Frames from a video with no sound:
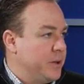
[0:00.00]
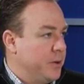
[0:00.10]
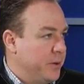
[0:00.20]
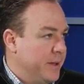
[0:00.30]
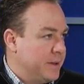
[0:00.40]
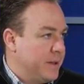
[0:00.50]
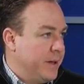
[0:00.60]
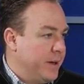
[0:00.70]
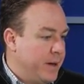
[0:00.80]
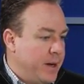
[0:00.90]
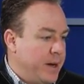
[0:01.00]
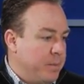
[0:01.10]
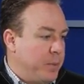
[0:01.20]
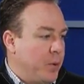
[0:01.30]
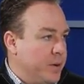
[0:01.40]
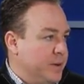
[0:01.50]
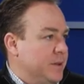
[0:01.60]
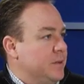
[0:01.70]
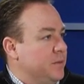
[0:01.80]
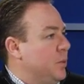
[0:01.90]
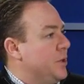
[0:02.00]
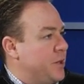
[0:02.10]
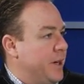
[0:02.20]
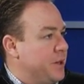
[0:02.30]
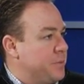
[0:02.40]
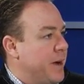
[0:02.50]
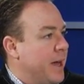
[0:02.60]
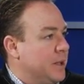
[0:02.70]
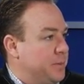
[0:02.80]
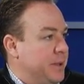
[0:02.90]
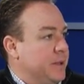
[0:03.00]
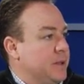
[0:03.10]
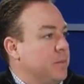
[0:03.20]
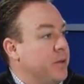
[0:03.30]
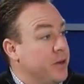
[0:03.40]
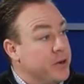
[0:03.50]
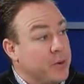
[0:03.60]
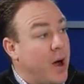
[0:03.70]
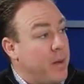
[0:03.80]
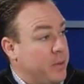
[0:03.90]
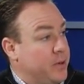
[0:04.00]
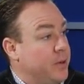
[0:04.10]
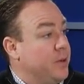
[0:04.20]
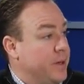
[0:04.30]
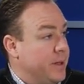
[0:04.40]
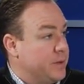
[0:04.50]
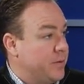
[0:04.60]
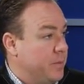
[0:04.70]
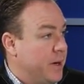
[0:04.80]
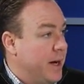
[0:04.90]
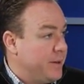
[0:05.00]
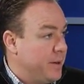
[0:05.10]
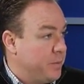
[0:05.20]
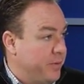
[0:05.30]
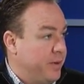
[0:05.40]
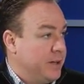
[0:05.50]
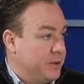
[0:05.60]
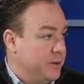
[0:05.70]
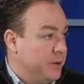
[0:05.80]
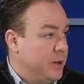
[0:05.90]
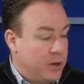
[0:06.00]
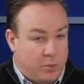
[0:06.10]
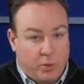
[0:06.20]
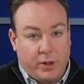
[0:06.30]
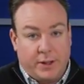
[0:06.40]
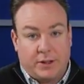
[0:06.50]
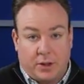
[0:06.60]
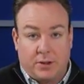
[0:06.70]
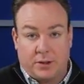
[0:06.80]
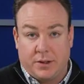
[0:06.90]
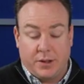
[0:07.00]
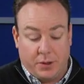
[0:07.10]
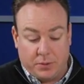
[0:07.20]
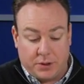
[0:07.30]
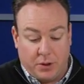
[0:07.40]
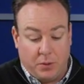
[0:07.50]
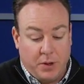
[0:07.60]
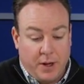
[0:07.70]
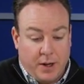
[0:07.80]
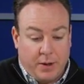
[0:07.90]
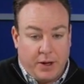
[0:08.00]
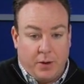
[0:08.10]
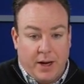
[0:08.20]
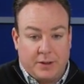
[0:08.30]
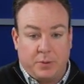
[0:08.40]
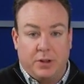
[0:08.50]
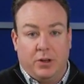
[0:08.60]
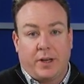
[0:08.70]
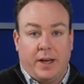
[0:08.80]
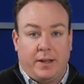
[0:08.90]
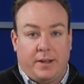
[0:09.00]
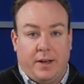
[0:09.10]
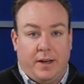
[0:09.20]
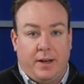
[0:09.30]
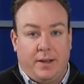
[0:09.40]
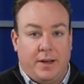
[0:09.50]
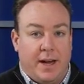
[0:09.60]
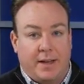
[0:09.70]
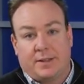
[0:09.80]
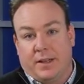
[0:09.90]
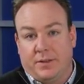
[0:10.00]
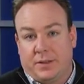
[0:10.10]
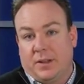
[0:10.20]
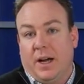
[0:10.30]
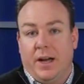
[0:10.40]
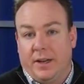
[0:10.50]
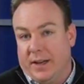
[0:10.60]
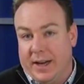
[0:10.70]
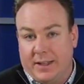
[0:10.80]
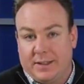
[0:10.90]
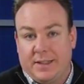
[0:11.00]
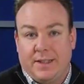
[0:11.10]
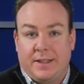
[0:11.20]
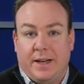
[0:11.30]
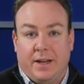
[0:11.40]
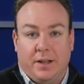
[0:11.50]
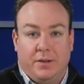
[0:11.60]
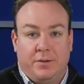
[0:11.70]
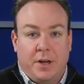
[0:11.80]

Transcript: to is the importance of what change management and some of the new opportunities from an IT professional really starts to do. So, as we look at the next kind of slide and the next detail of